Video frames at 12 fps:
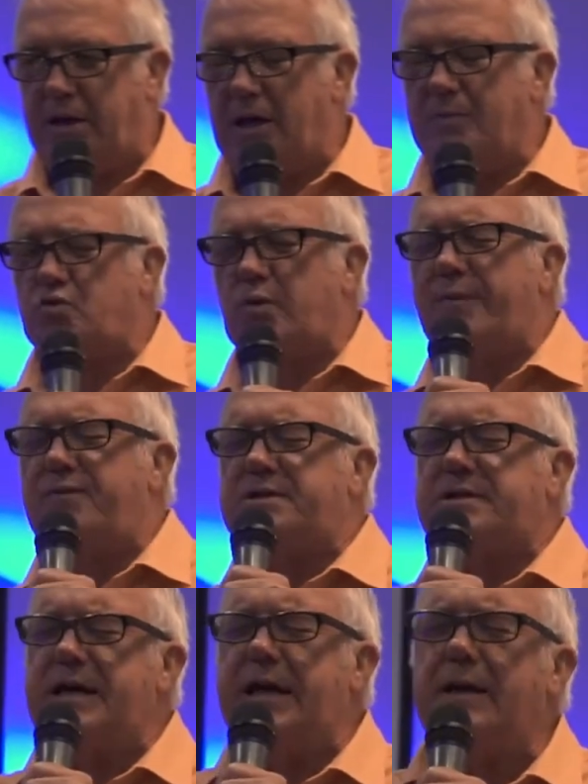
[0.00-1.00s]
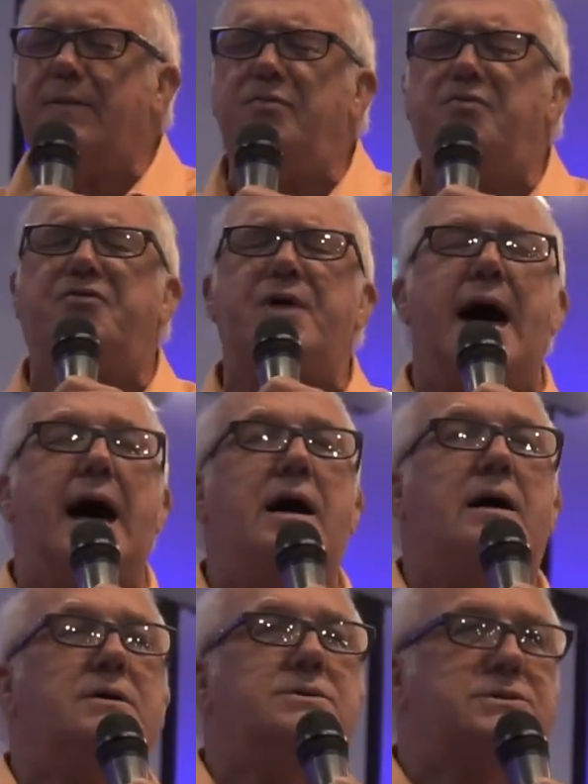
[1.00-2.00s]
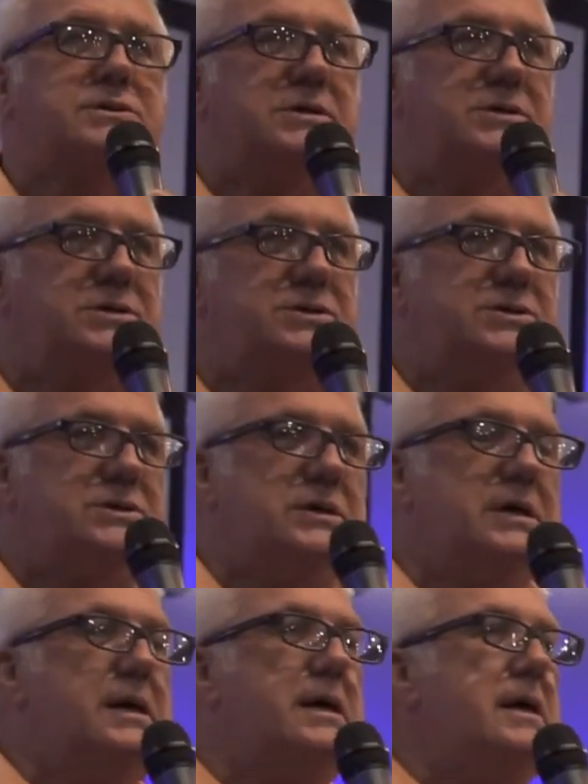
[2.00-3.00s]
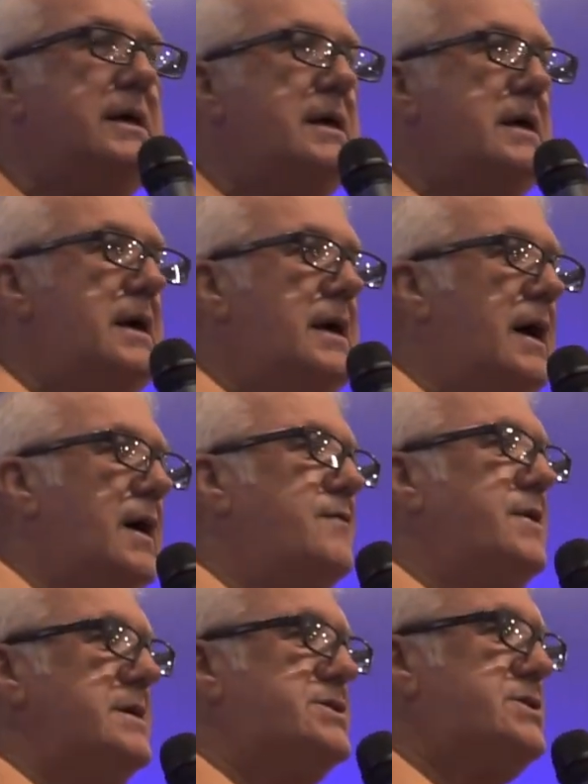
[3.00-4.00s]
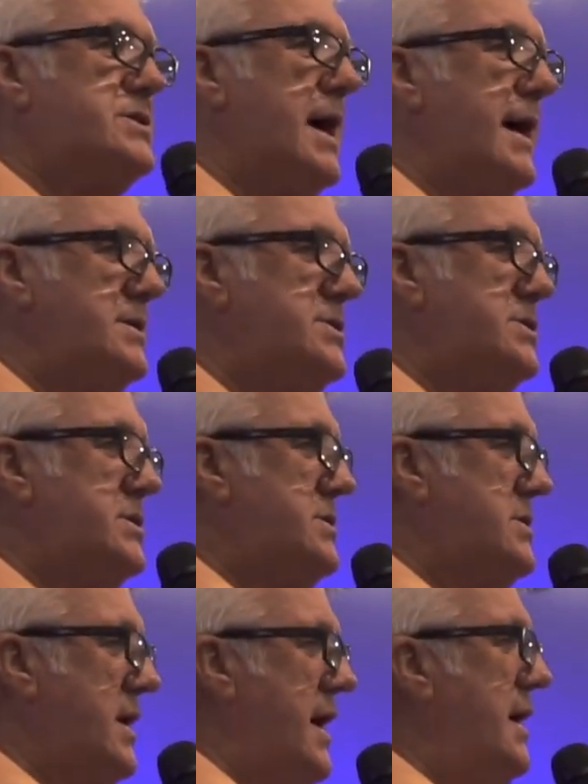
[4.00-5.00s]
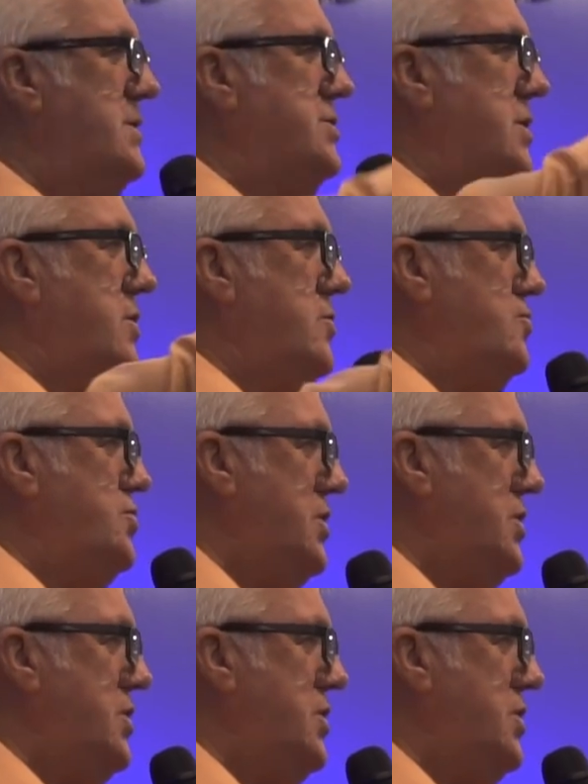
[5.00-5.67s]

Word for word: comes with ten thousands of his saints to execute